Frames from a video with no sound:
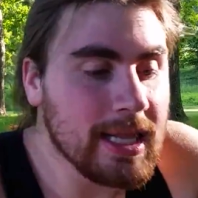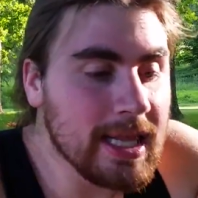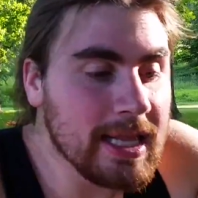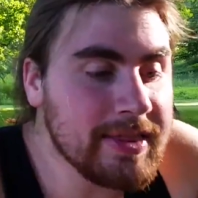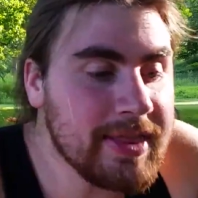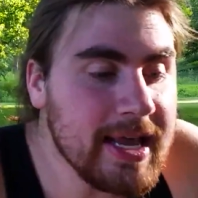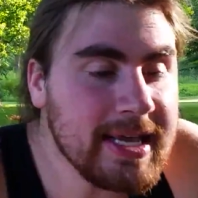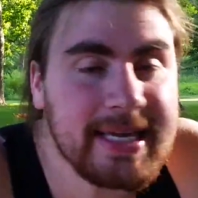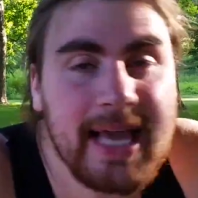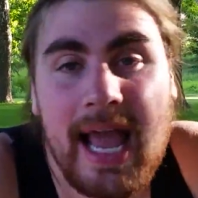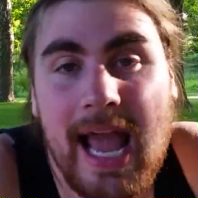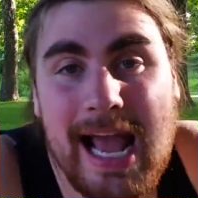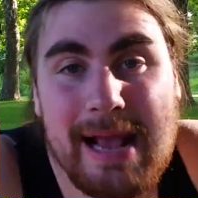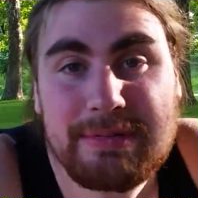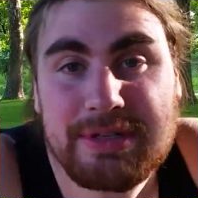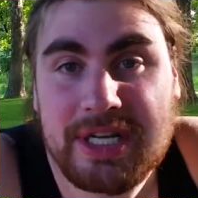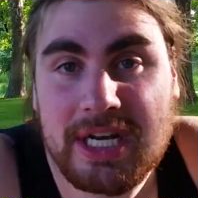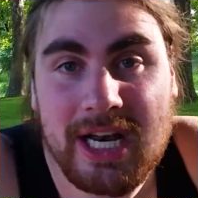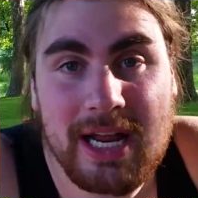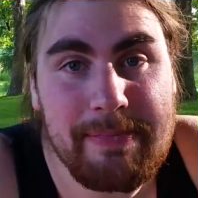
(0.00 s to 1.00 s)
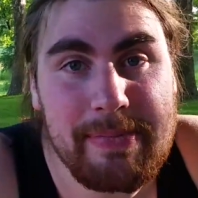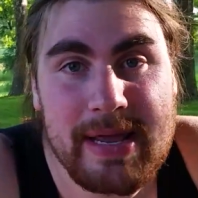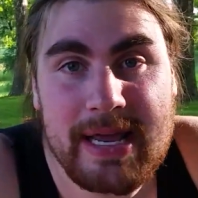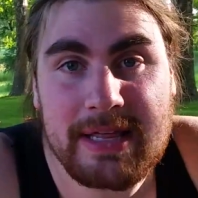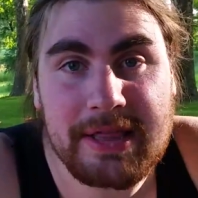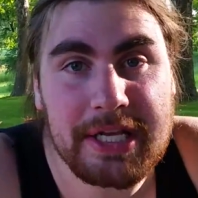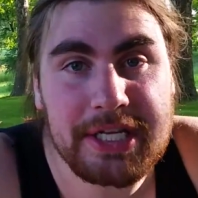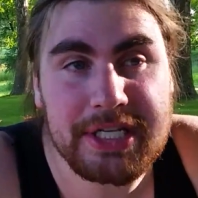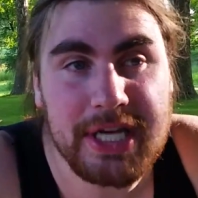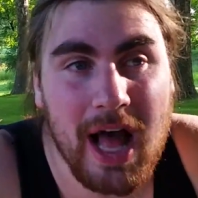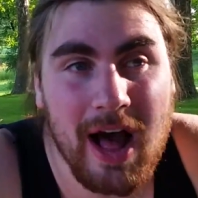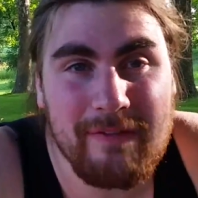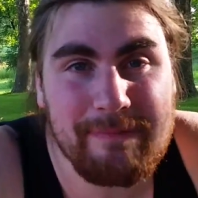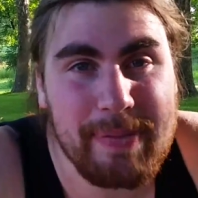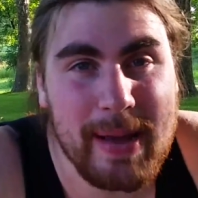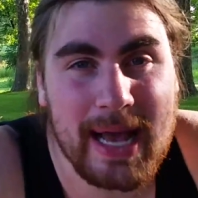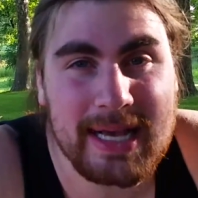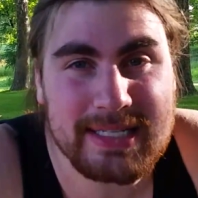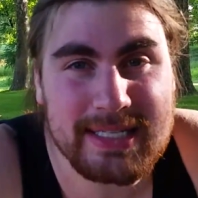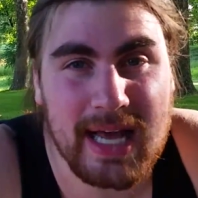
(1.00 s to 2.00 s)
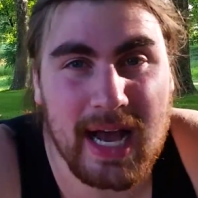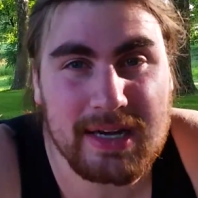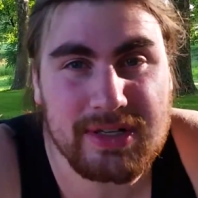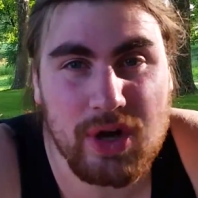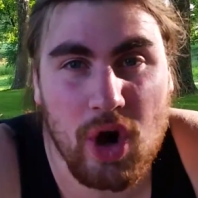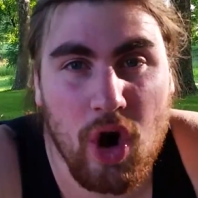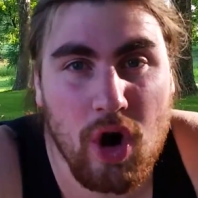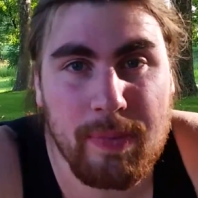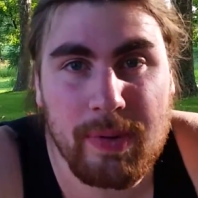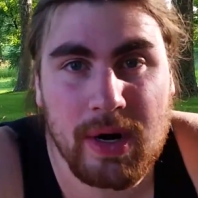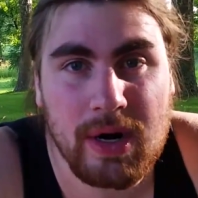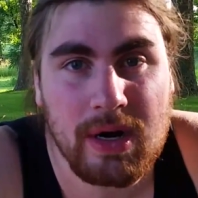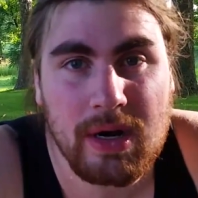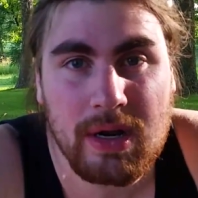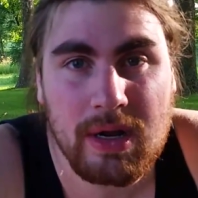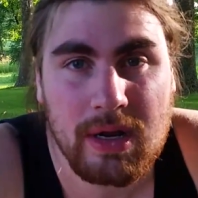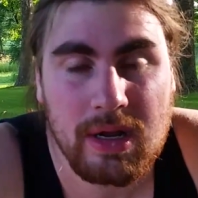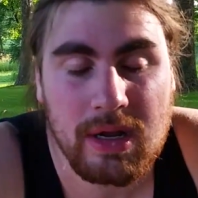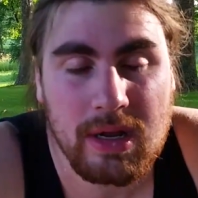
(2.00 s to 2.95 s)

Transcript: The game's going to be in the shelf past October.